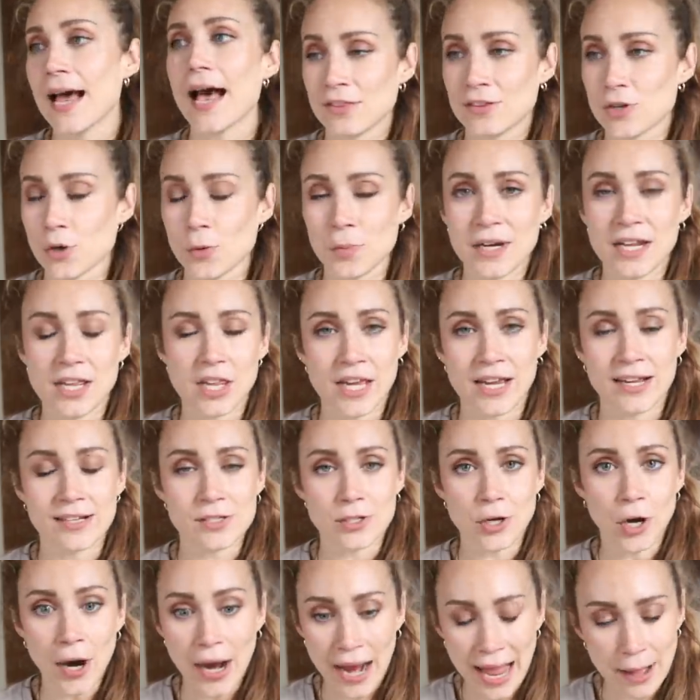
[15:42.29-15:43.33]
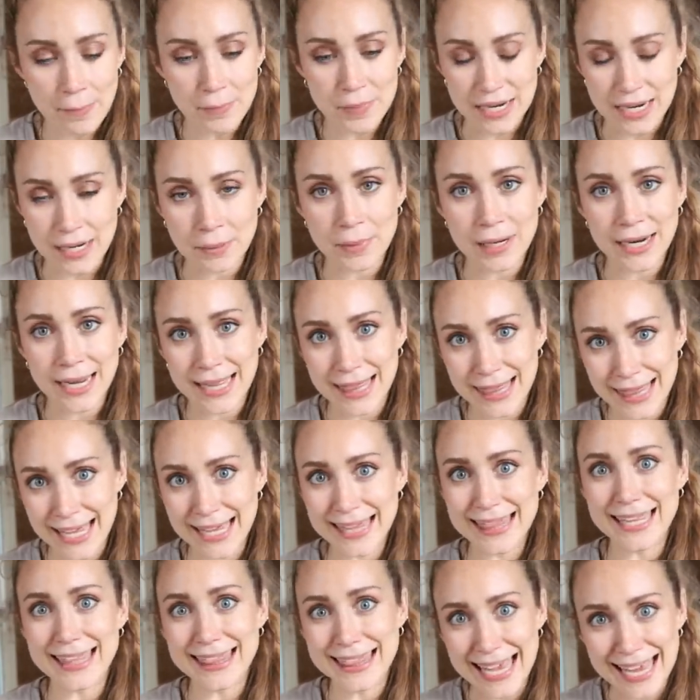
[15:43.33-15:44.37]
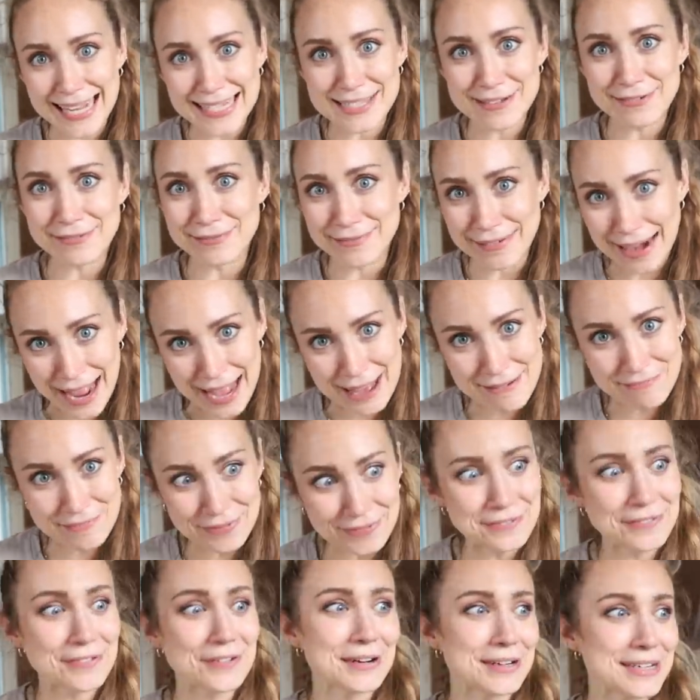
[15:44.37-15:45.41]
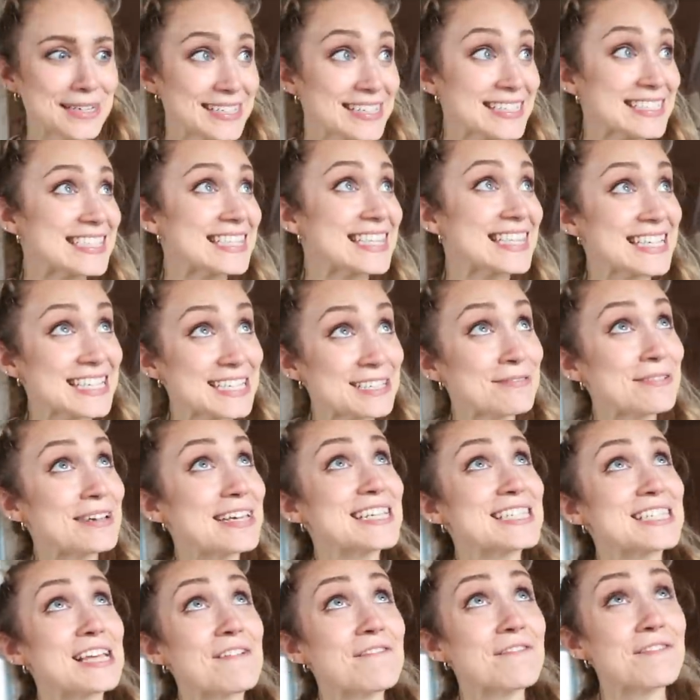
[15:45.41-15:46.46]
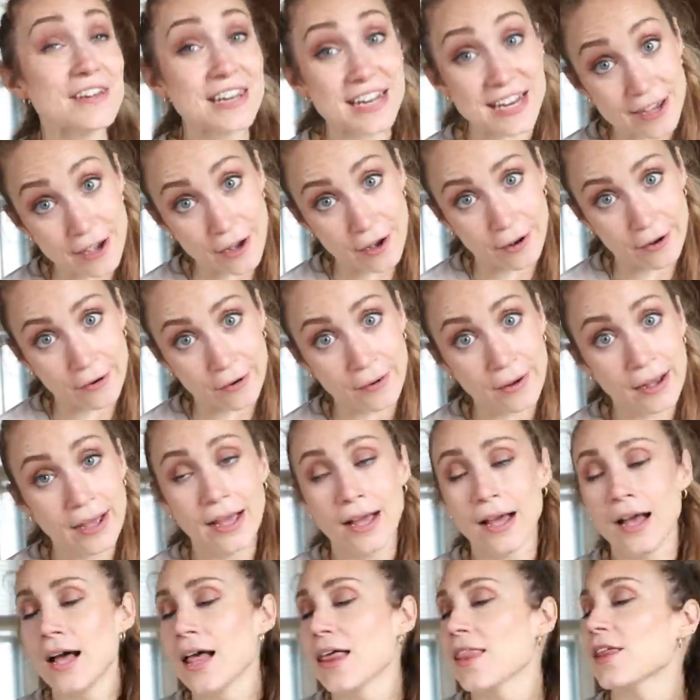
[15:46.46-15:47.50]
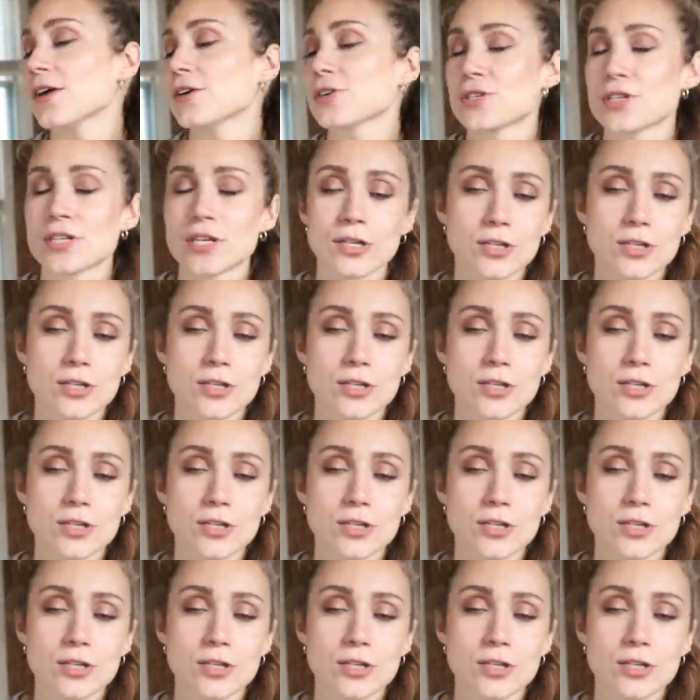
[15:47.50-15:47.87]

So many things are happening, but I think that that's a wrap for this week's video. There's